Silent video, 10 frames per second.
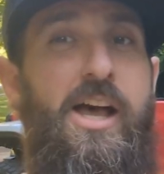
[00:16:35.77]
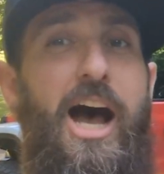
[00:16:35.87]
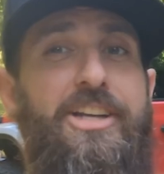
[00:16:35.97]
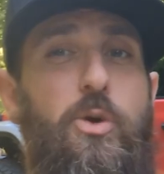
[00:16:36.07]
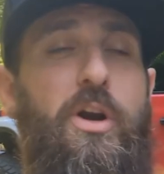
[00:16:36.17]

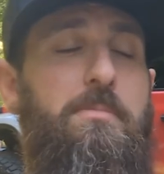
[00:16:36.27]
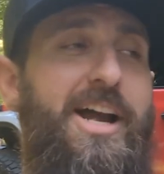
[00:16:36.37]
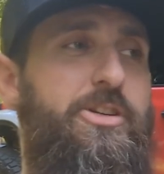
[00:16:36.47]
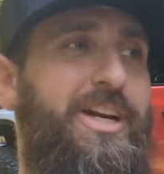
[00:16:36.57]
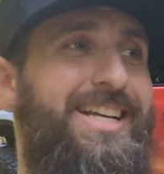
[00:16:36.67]
I do want to
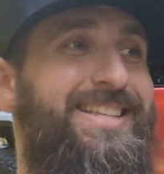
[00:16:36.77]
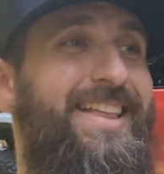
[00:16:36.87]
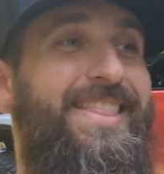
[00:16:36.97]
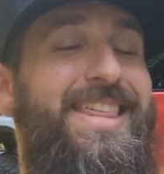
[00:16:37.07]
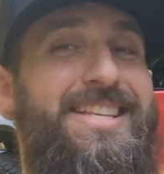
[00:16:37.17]
remind you guys
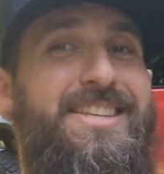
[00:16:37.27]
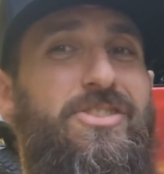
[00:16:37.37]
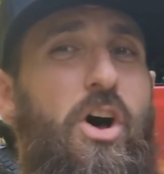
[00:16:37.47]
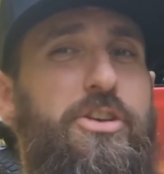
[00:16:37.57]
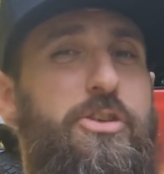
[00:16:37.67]
that this is
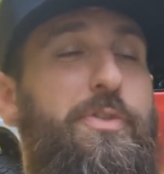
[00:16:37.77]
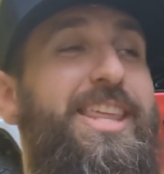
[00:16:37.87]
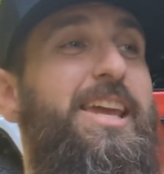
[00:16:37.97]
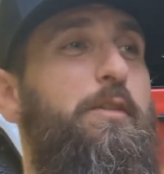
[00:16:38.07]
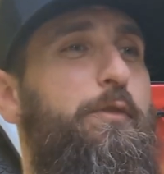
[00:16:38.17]
also
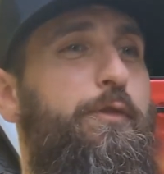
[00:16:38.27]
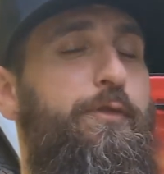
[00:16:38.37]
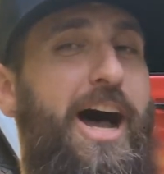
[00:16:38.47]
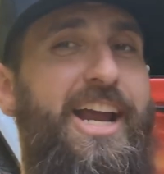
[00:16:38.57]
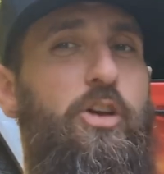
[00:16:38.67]
the
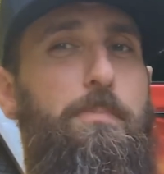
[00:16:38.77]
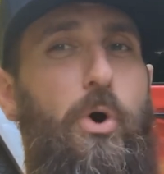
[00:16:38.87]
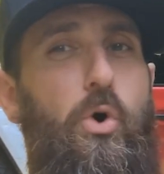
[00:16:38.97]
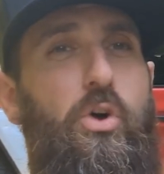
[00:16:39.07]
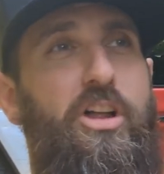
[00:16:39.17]
final
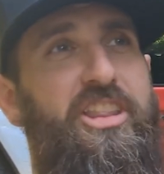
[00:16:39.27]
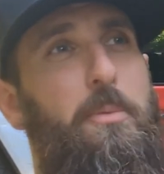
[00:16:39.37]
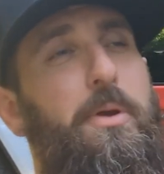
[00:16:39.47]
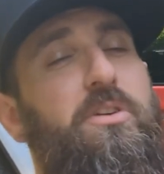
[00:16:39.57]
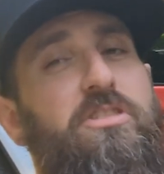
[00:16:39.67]
poll that
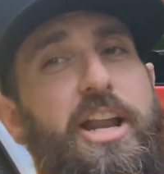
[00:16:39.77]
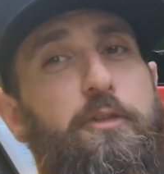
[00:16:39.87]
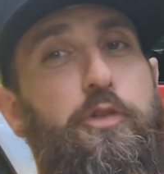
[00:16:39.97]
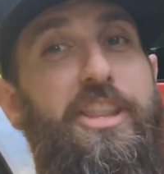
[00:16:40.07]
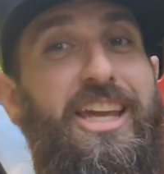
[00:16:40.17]
will be
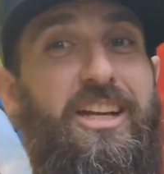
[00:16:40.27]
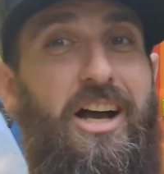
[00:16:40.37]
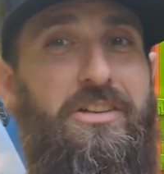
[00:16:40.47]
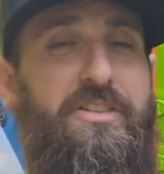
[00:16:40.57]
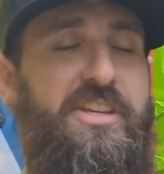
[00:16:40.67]
running for the
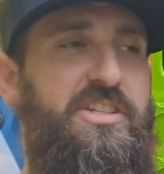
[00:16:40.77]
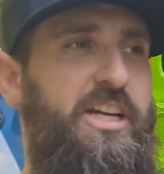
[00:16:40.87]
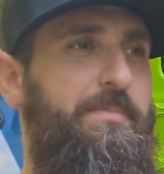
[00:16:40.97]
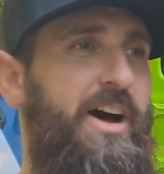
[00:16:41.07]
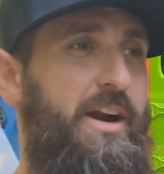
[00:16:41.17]
Color This
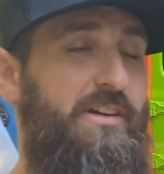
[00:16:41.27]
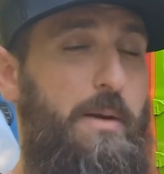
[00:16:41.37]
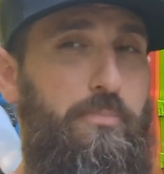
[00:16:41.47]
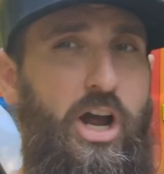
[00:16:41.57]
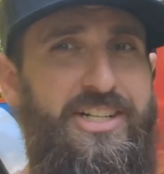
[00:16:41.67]
Jeep vinyl
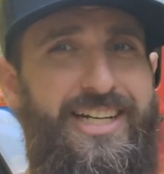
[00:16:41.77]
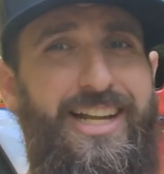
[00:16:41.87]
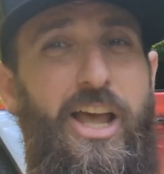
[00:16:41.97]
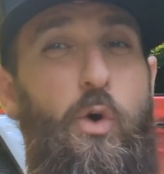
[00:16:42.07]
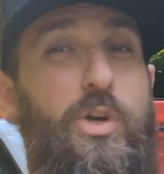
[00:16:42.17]
wrap project,
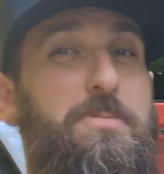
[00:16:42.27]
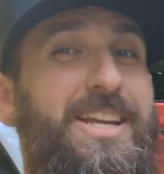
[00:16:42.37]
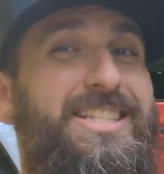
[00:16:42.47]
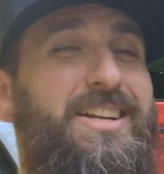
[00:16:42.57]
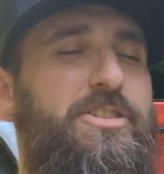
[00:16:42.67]
which
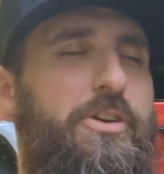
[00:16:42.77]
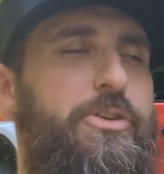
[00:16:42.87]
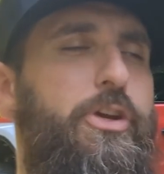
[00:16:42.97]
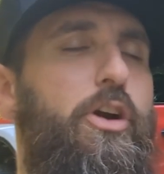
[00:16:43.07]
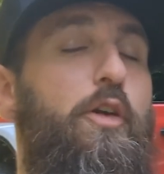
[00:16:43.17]
means it is
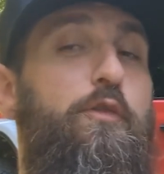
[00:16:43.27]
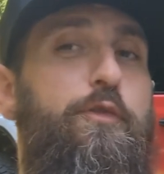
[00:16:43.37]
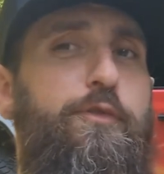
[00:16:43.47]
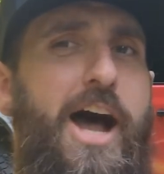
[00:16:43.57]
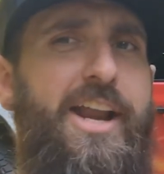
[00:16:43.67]
also your
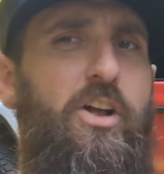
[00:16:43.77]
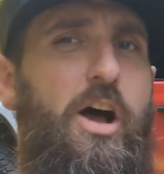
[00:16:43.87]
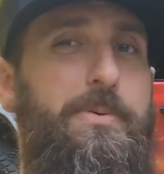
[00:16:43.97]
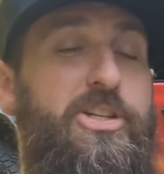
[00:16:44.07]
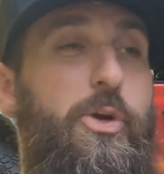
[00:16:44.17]
final
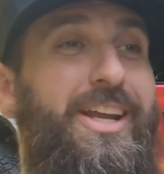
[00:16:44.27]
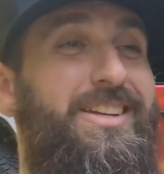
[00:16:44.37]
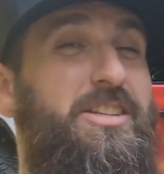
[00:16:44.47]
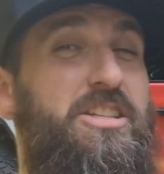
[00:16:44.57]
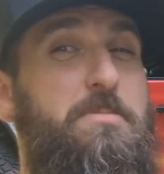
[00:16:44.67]
opportunity
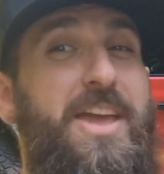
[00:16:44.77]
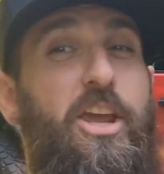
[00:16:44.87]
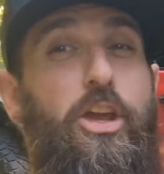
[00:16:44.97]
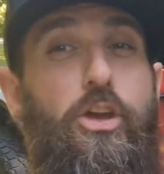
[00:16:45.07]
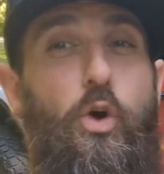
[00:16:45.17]
to submit
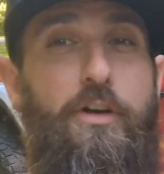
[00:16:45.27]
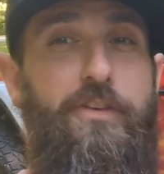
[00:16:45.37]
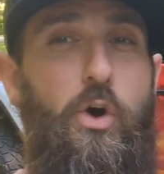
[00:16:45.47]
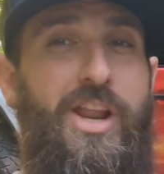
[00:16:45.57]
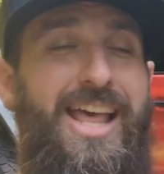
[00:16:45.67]
your
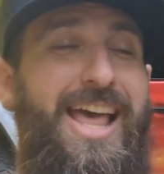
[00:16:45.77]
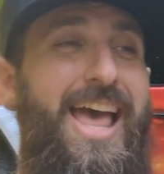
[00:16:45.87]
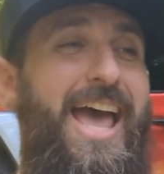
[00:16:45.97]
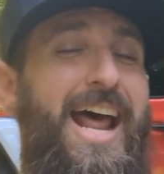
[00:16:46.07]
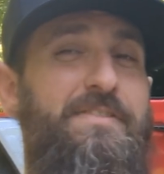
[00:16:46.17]
vote
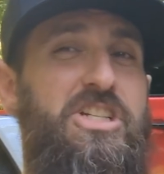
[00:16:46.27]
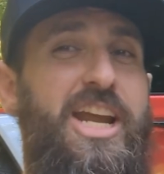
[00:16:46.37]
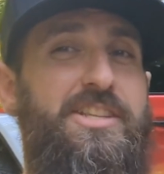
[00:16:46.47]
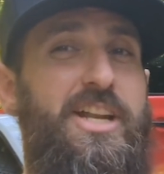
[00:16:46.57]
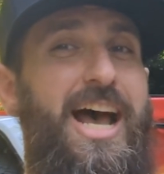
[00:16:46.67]
and have a
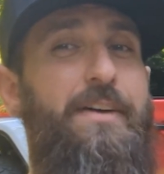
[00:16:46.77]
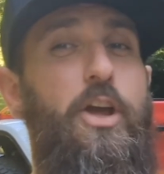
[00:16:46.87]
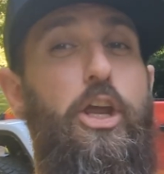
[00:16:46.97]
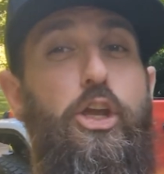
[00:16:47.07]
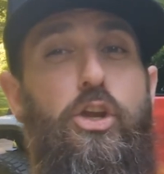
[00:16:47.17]
chance to have
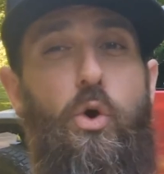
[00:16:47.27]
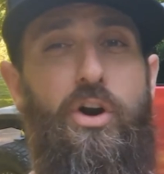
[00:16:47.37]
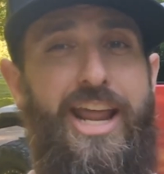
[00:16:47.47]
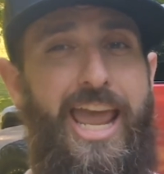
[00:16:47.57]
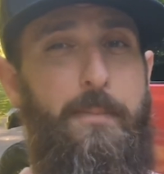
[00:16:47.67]

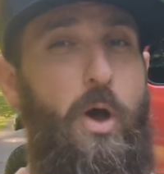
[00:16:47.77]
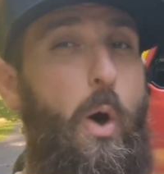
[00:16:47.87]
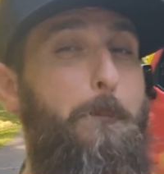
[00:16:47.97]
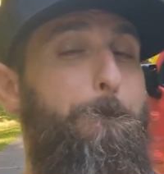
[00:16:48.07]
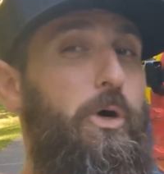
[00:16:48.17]
your name
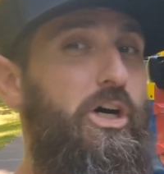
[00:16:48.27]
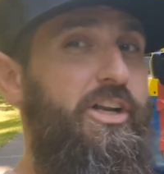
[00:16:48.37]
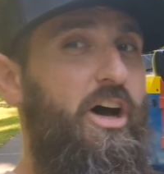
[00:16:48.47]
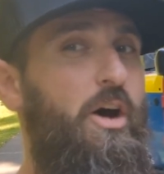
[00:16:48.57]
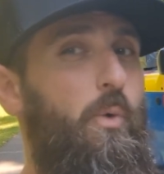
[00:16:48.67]

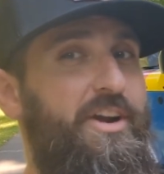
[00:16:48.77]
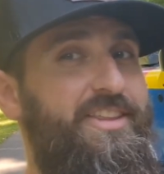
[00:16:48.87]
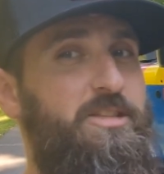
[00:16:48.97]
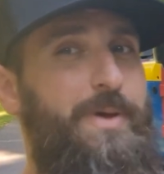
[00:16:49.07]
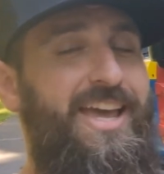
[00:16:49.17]
put on one of
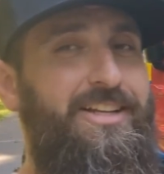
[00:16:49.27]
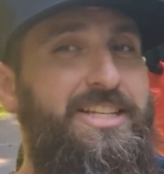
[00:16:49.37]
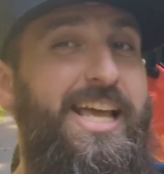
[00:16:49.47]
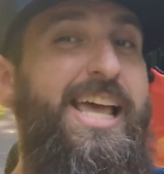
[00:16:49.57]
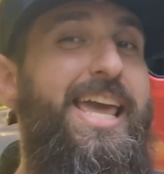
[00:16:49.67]
these
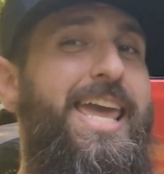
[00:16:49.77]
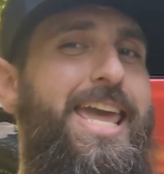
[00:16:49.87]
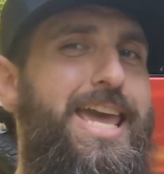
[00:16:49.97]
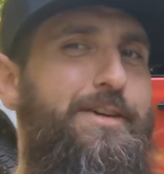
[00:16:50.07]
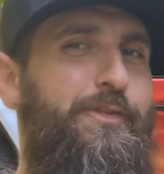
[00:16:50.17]
panels
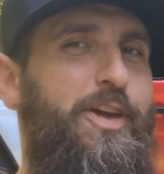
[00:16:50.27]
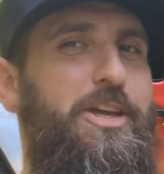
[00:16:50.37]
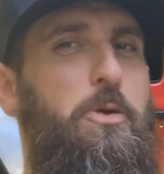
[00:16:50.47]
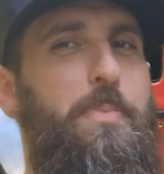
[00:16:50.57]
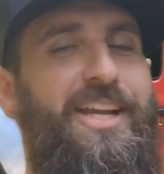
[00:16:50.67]
if
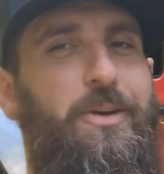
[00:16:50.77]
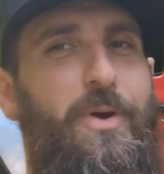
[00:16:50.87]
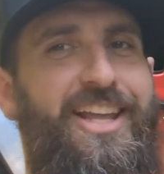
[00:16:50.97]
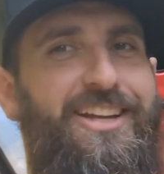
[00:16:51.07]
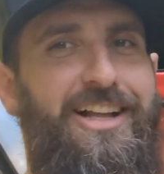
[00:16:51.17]
you pick the
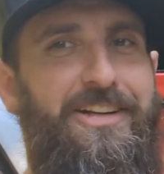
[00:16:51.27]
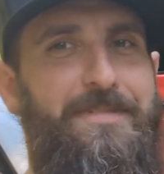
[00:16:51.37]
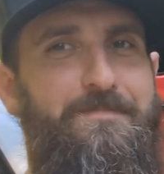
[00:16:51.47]
winning color.